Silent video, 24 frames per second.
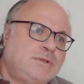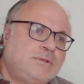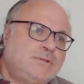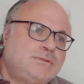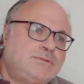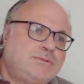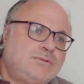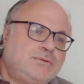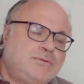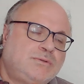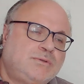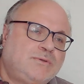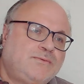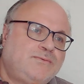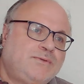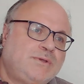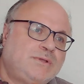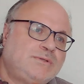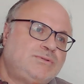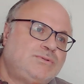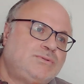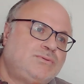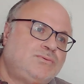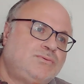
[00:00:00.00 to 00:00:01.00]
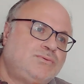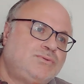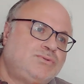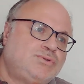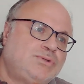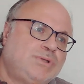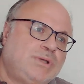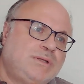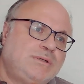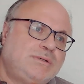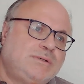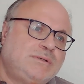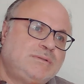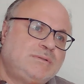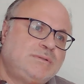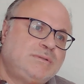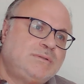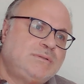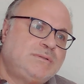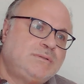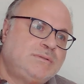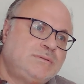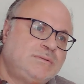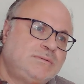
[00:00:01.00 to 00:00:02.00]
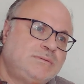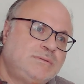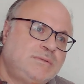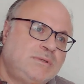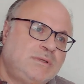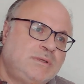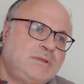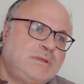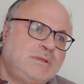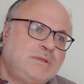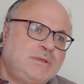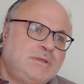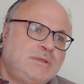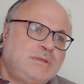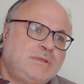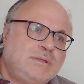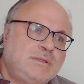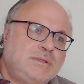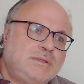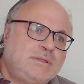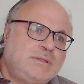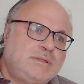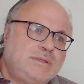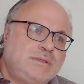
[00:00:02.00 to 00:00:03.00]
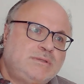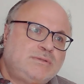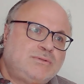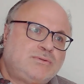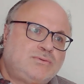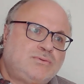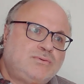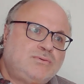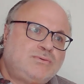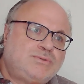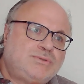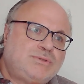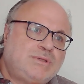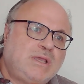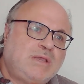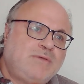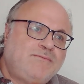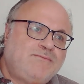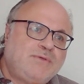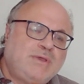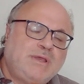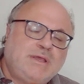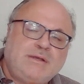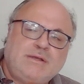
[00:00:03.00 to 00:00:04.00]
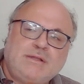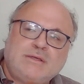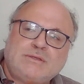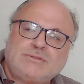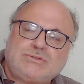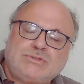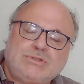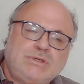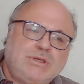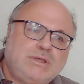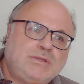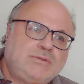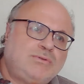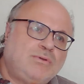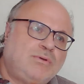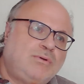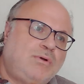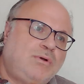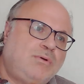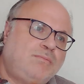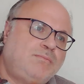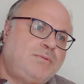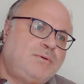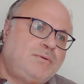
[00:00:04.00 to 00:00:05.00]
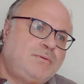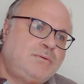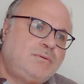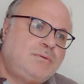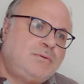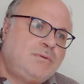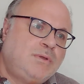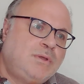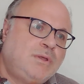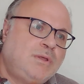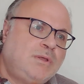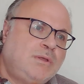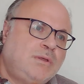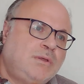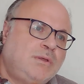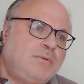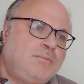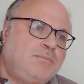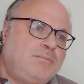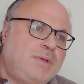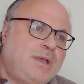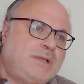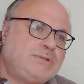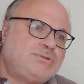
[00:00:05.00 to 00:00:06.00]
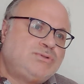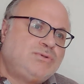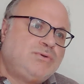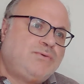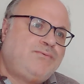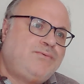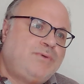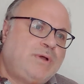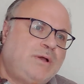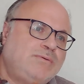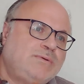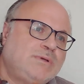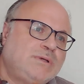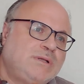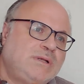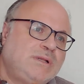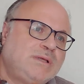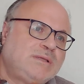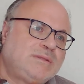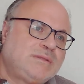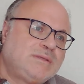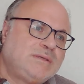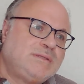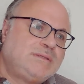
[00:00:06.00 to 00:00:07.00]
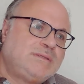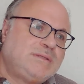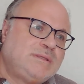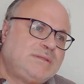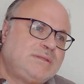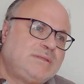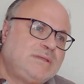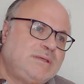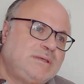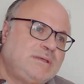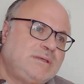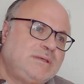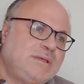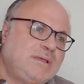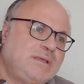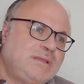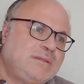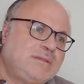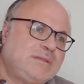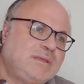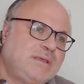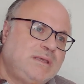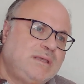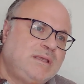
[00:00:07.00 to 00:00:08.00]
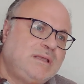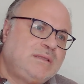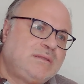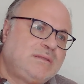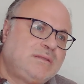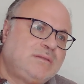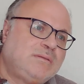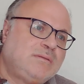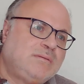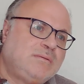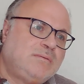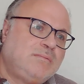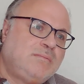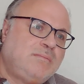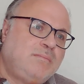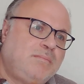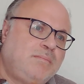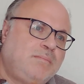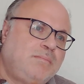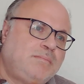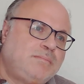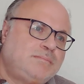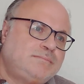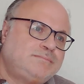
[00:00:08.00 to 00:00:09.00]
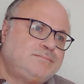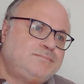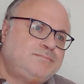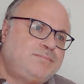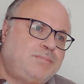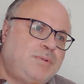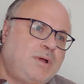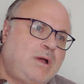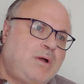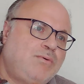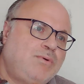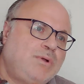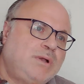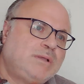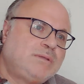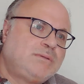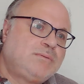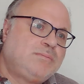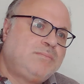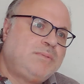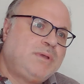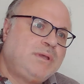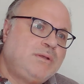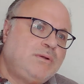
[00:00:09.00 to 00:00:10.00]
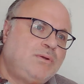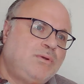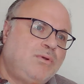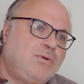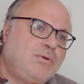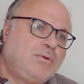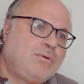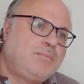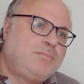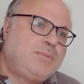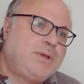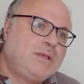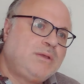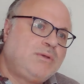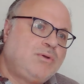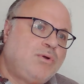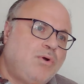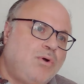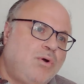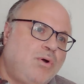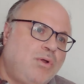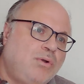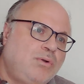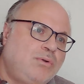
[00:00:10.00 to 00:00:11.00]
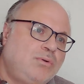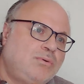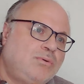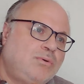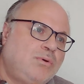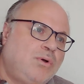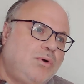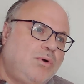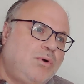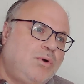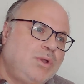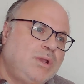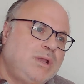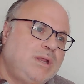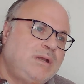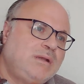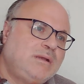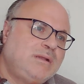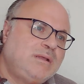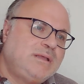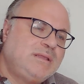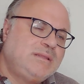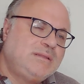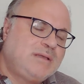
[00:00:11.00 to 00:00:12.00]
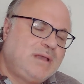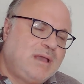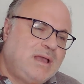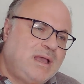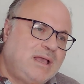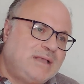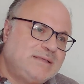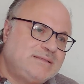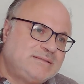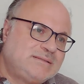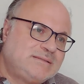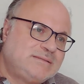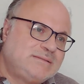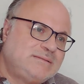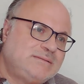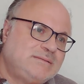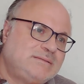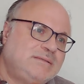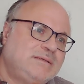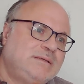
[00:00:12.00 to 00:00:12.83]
So the first solution is to save energy at home. Much of our electricity and heat powered by coal, oil, and gas.